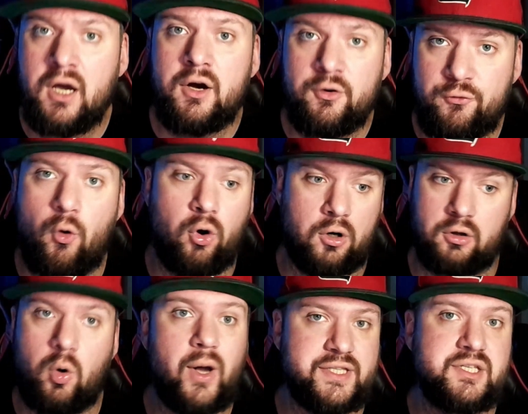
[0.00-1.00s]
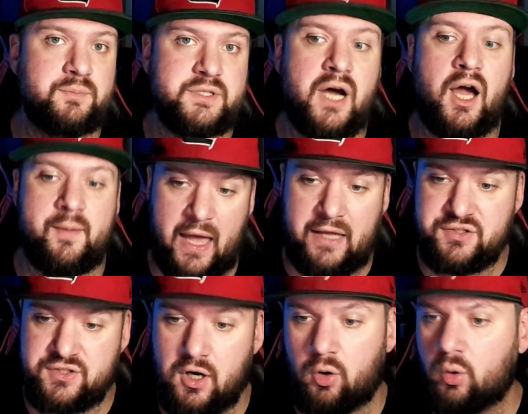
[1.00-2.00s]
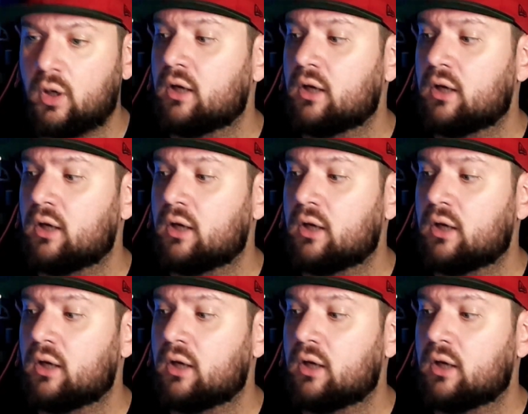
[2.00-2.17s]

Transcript: for quite some time. And so